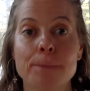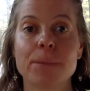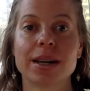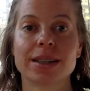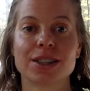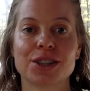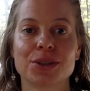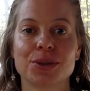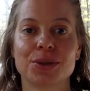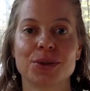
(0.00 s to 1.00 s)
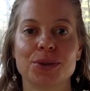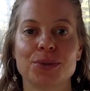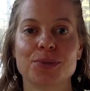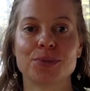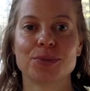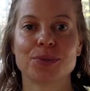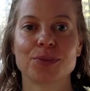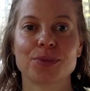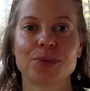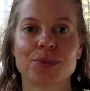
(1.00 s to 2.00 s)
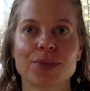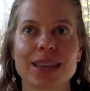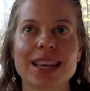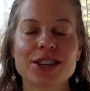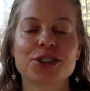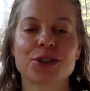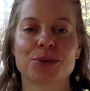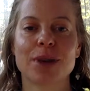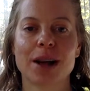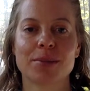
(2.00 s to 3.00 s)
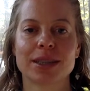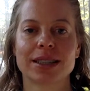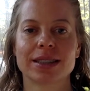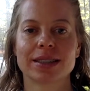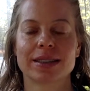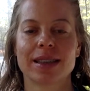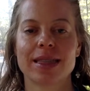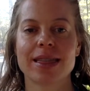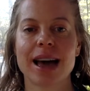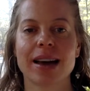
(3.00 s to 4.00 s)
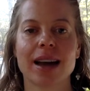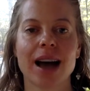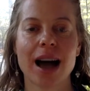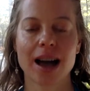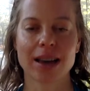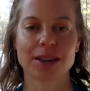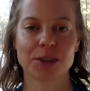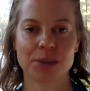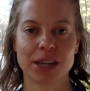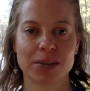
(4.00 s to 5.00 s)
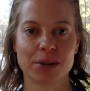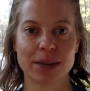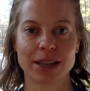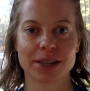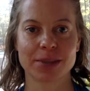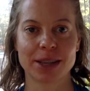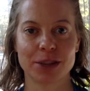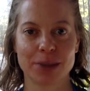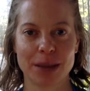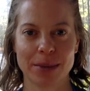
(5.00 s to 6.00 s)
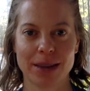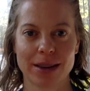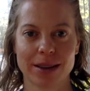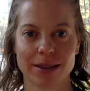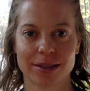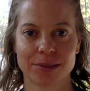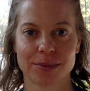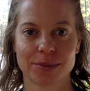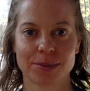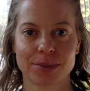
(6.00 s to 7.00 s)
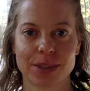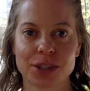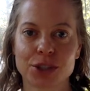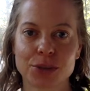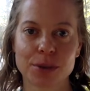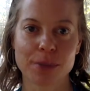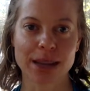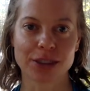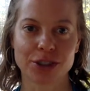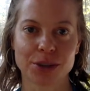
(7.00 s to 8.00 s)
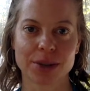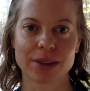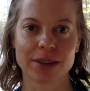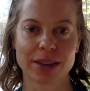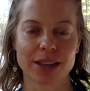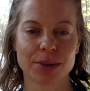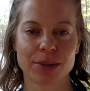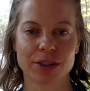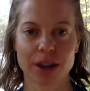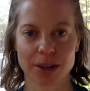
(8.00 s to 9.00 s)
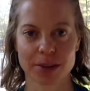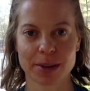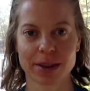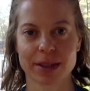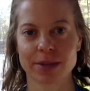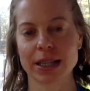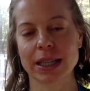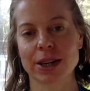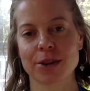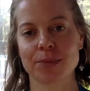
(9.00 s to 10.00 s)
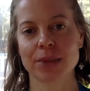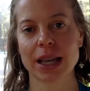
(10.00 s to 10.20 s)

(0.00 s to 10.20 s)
but to interrupt that high speed momentum that you may be on, to remind you of everything we've talked about in this video,